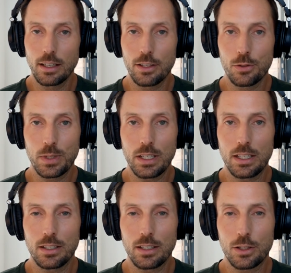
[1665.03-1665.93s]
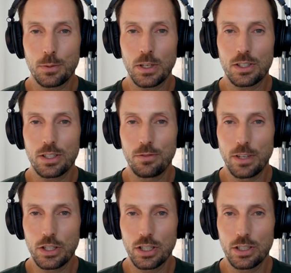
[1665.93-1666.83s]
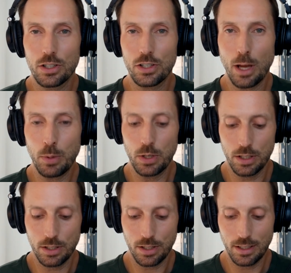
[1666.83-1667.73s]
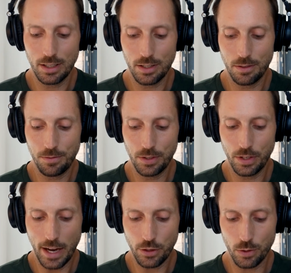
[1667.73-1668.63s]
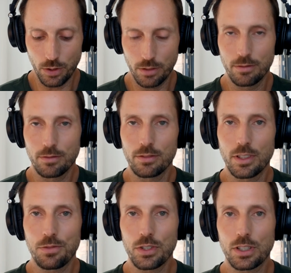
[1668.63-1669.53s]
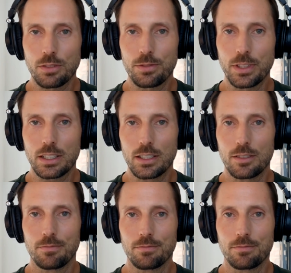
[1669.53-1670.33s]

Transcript: As we experience division or separateness, it doesn't feel natural. It feels conflicted.